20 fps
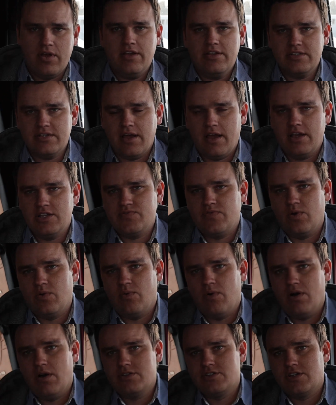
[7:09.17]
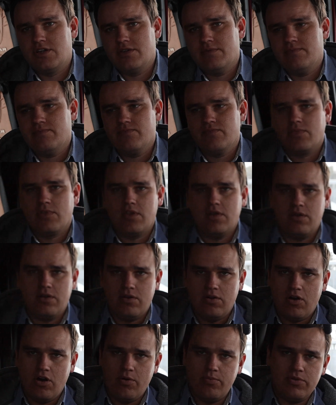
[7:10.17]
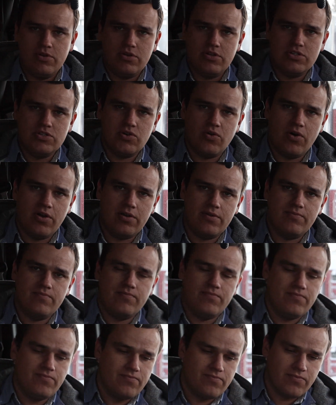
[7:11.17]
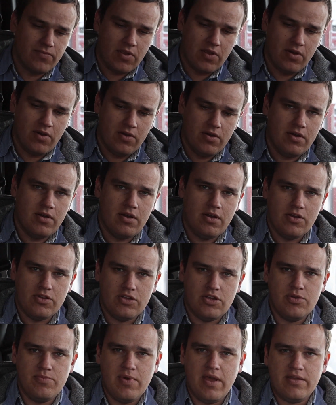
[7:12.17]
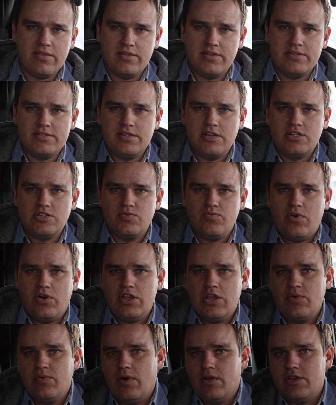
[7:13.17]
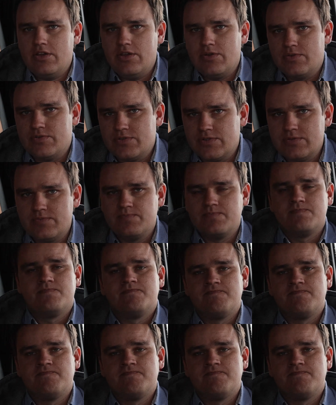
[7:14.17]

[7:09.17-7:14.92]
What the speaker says: Thanks guys for watching. Hope you enjoy it. You make the decision what you want to use.